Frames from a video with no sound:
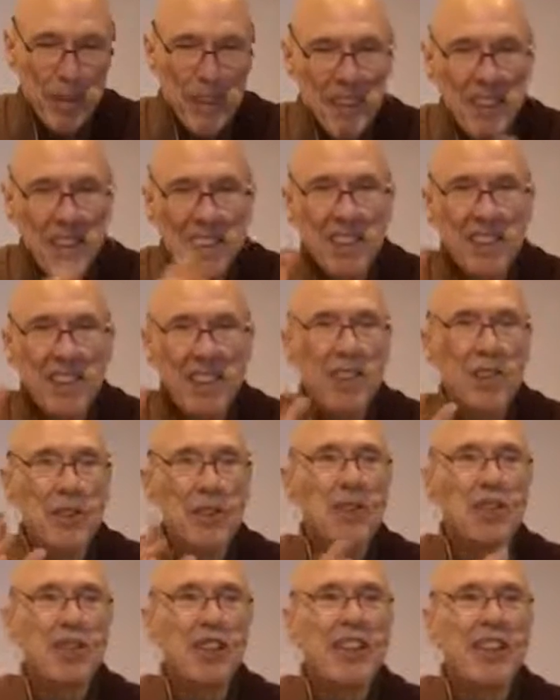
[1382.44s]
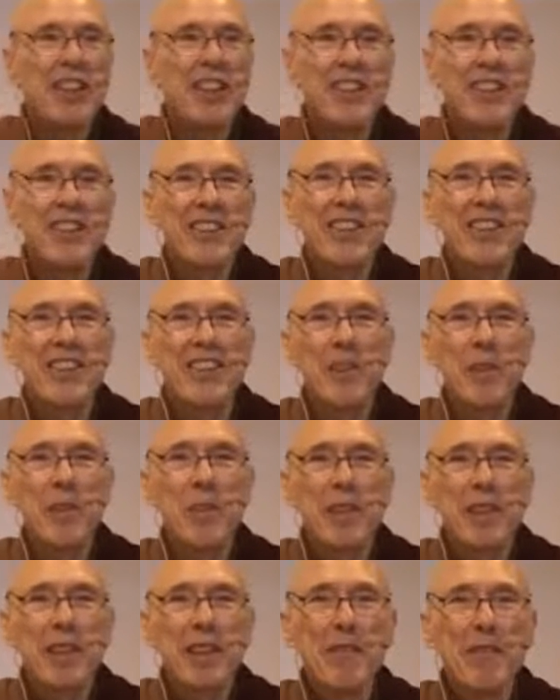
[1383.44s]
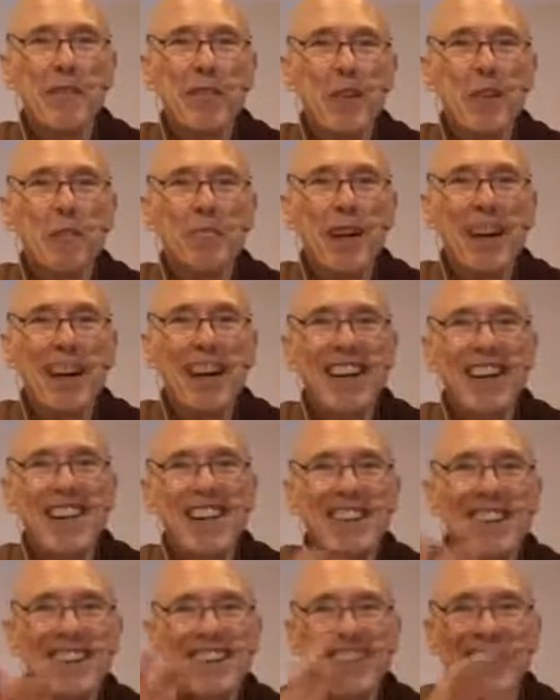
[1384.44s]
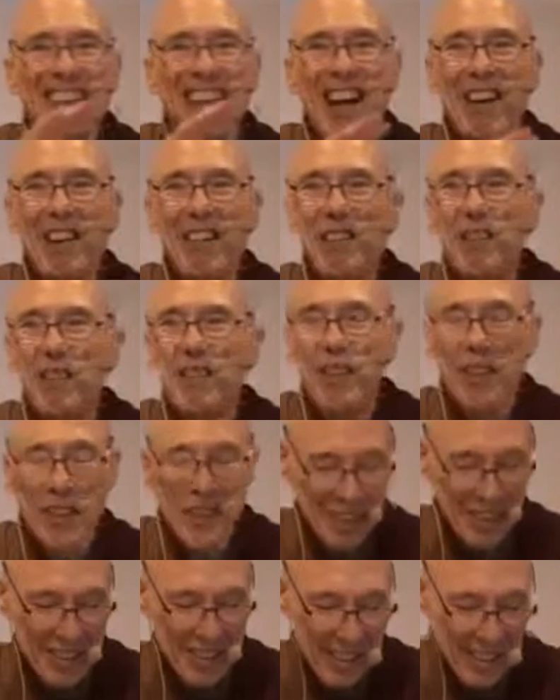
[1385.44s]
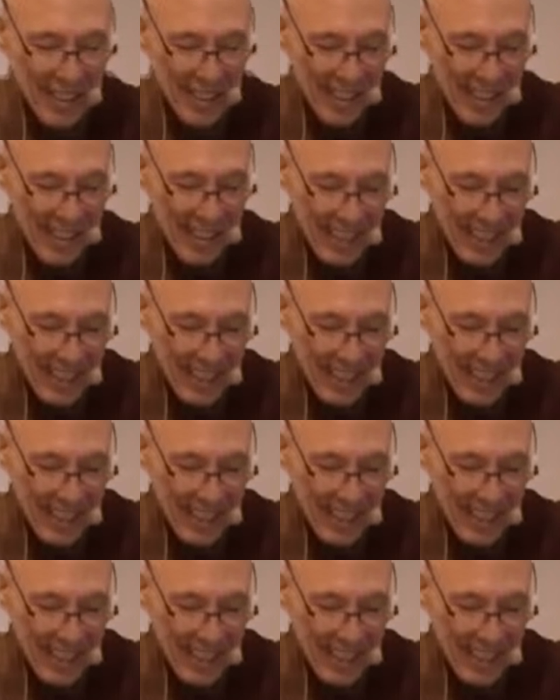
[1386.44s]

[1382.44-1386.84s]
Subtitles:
a little allusion there to the Noble Eightfold Path as a counterfoil to that.